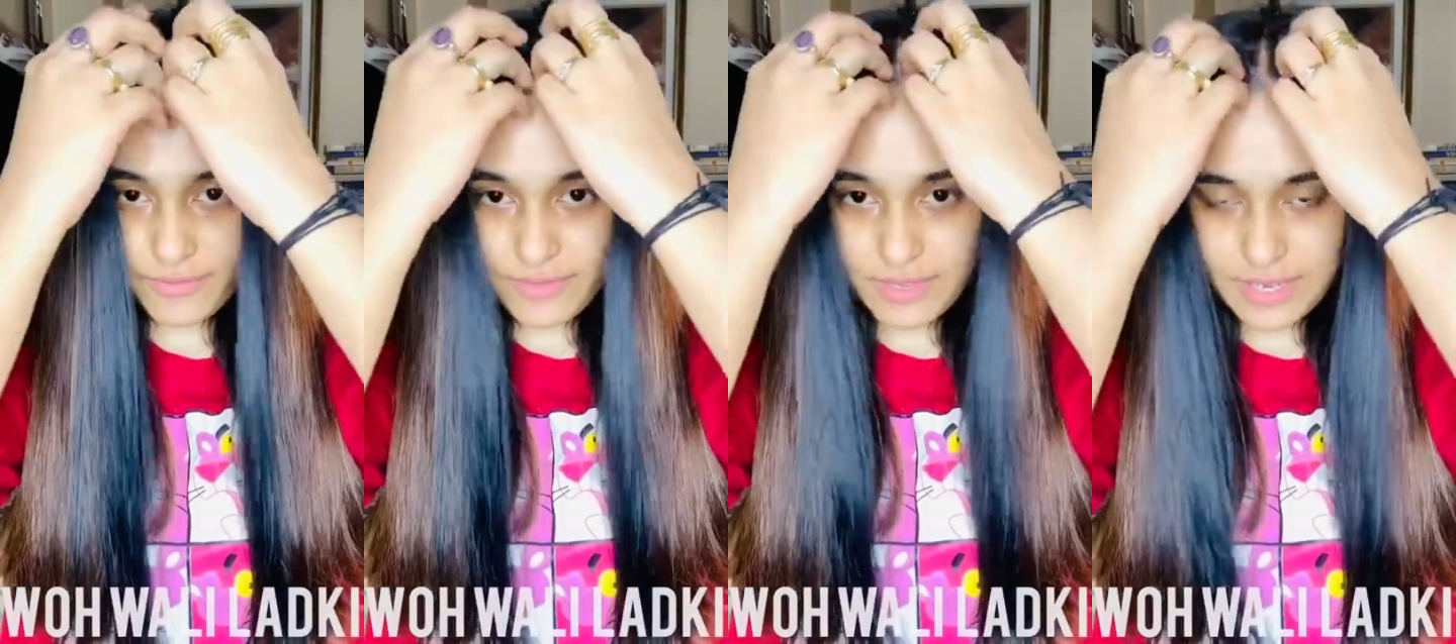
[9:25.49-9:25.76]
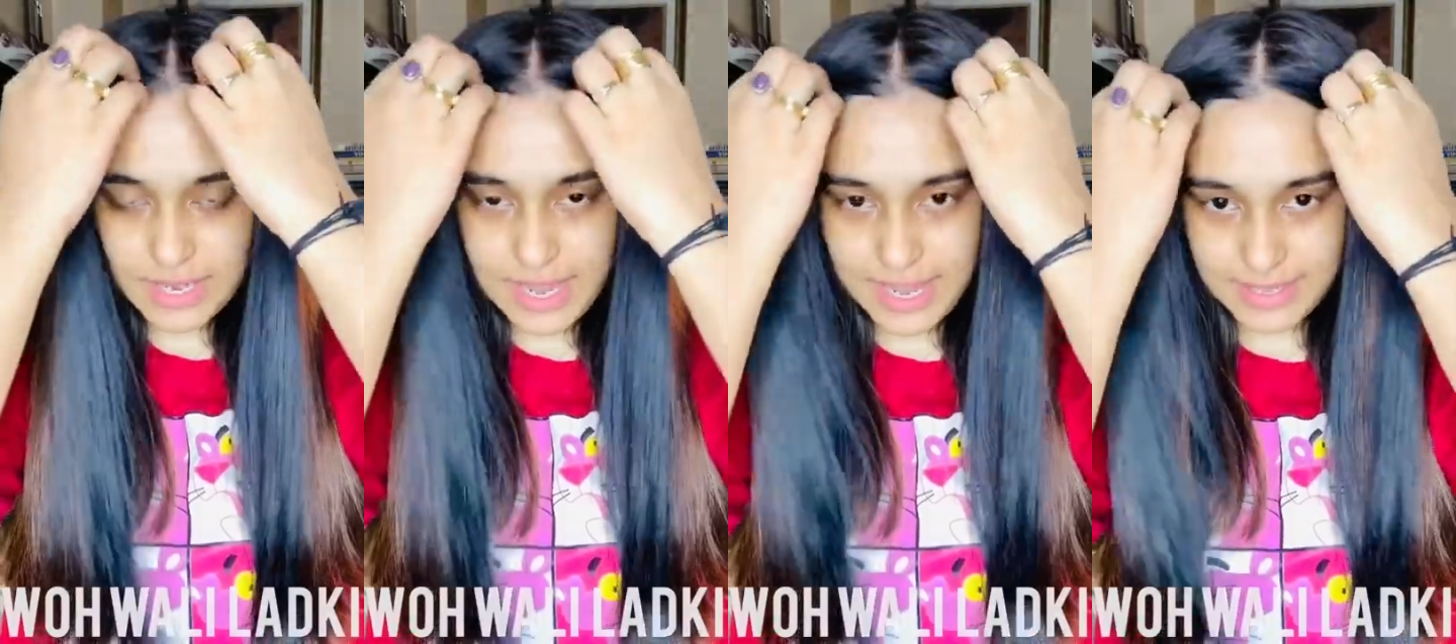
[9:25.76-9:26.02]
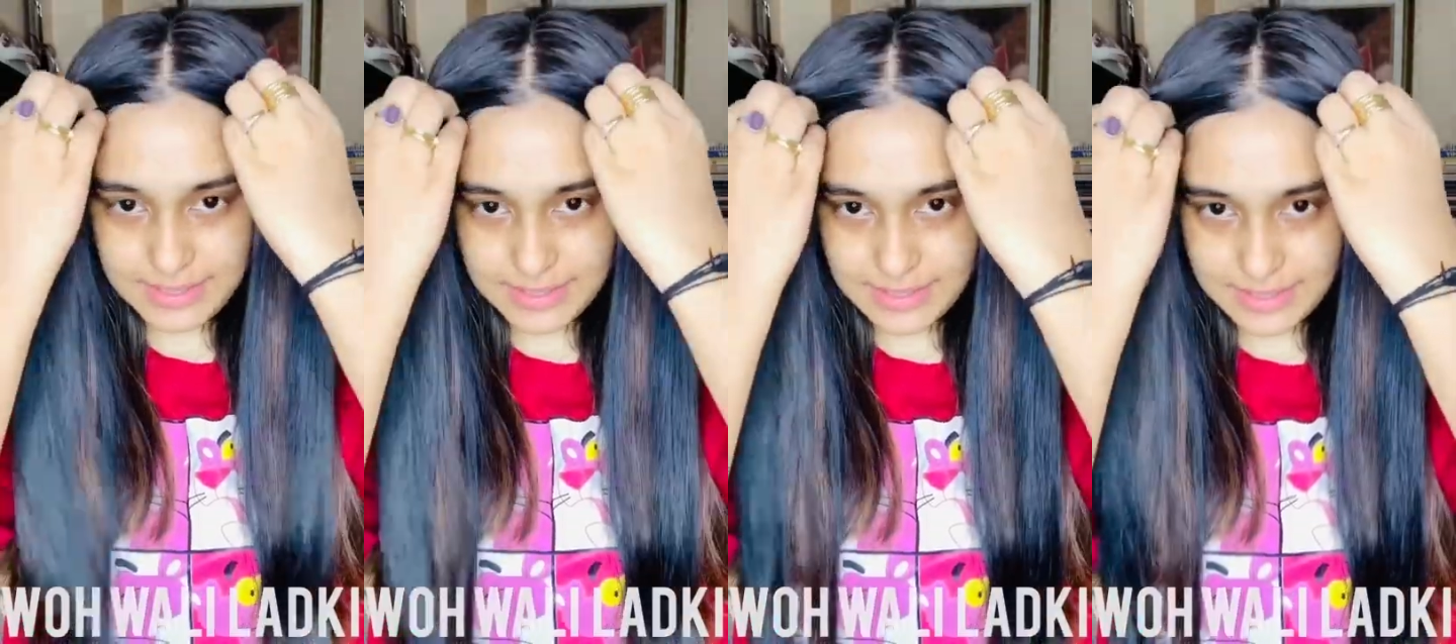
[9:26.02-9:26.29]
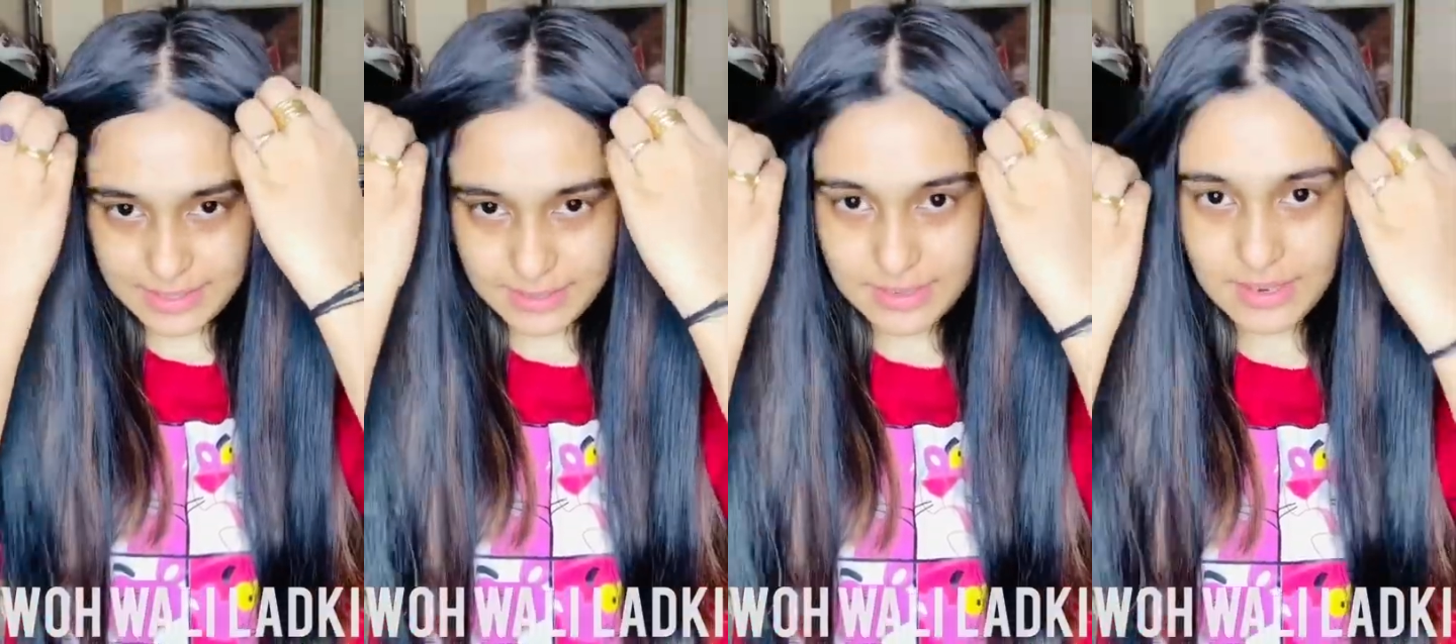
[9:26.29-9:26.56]
the
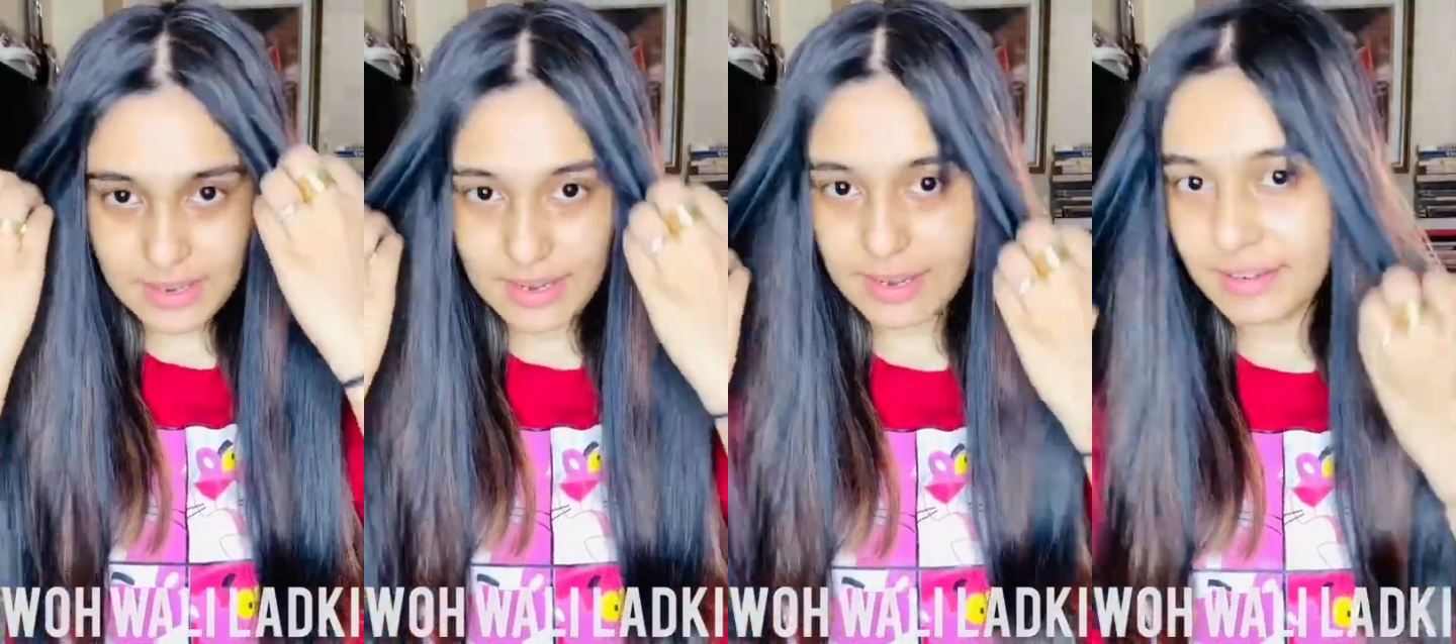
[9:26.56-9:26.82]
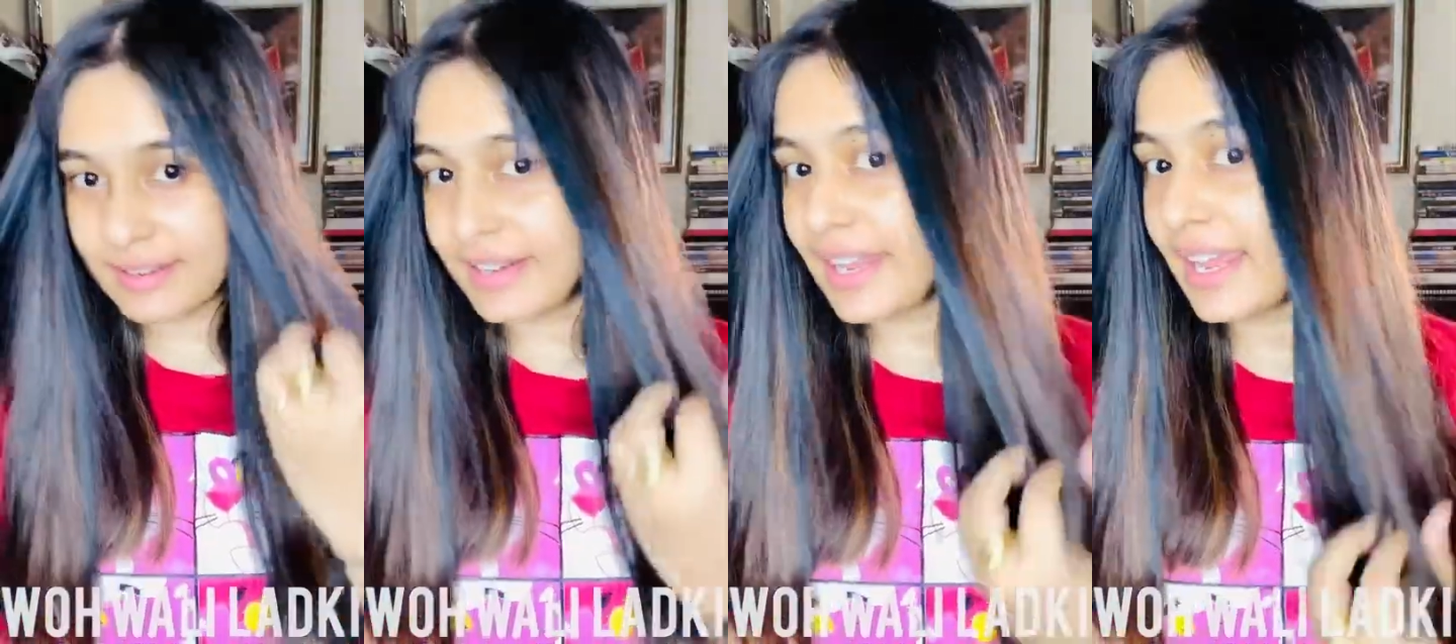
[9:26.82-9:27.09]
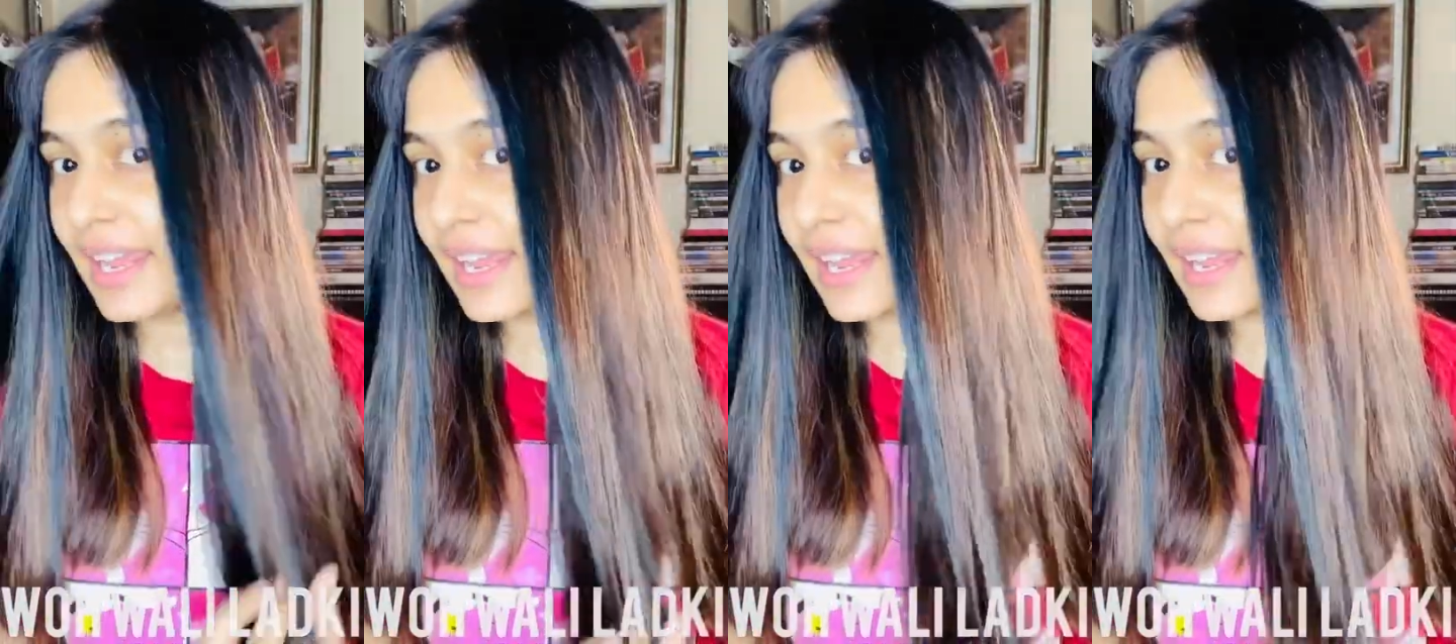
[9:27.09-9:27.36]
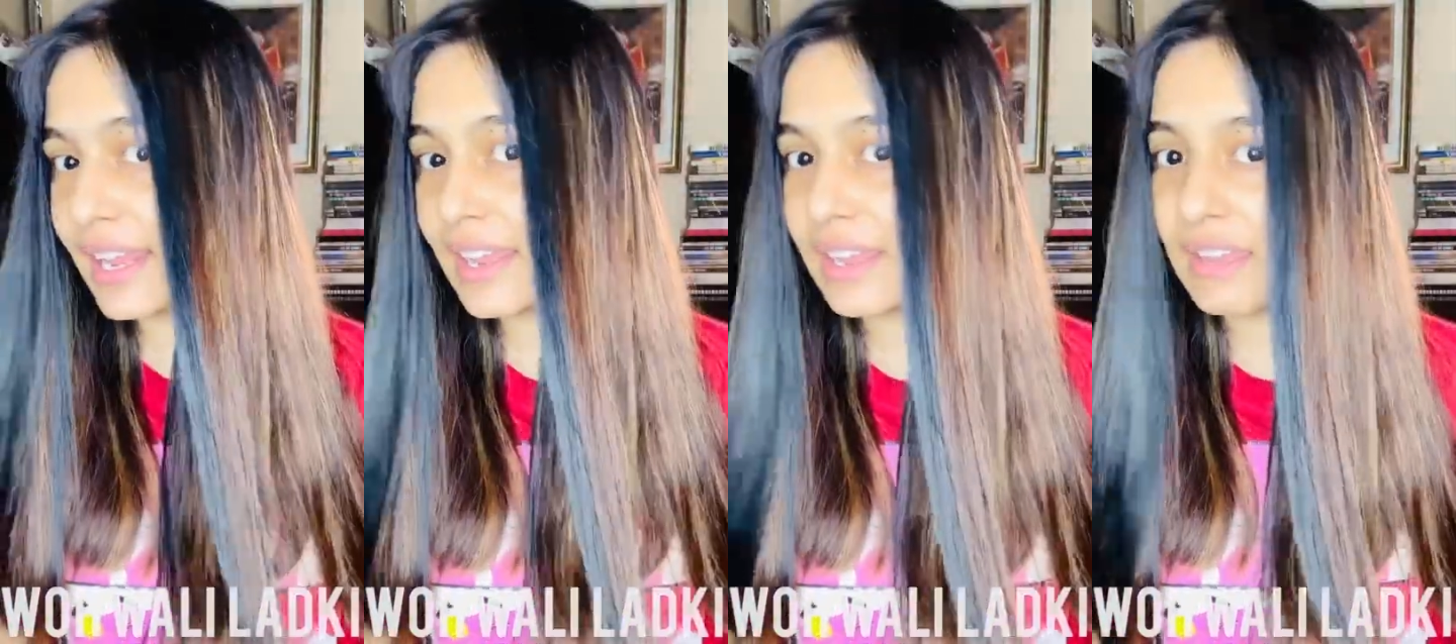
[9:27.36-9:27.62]
next
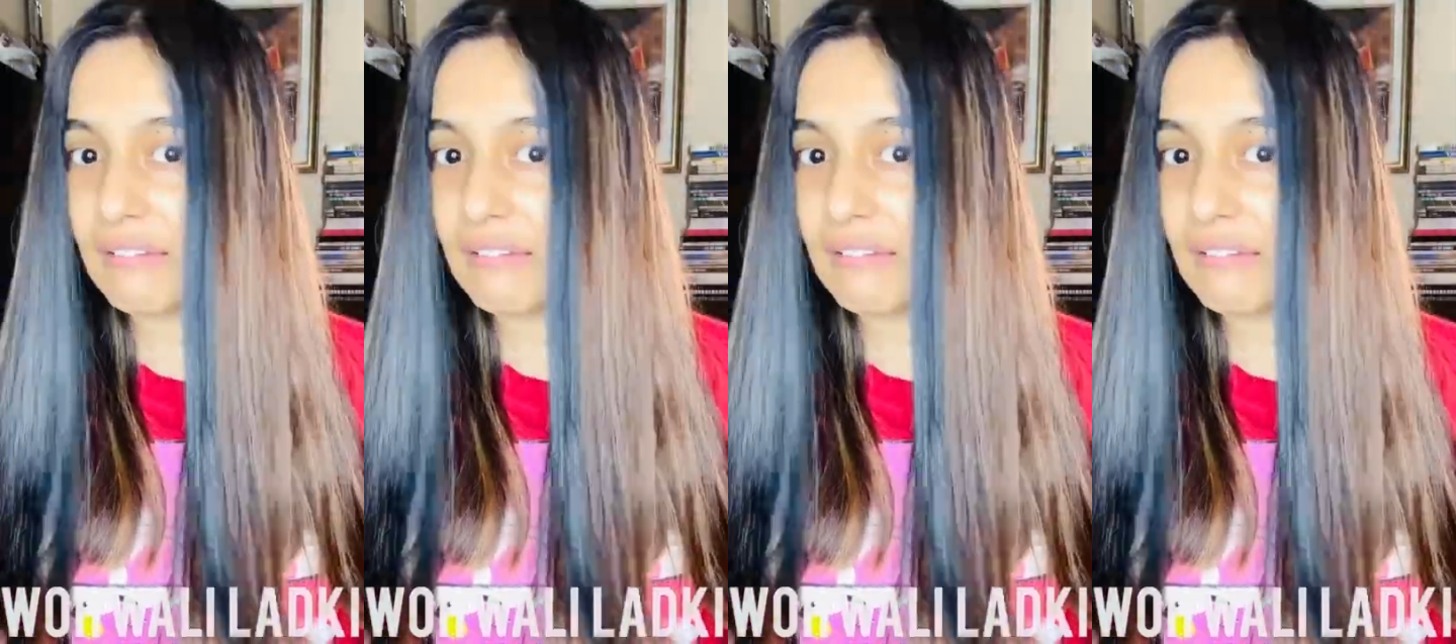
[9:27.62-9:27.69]
day.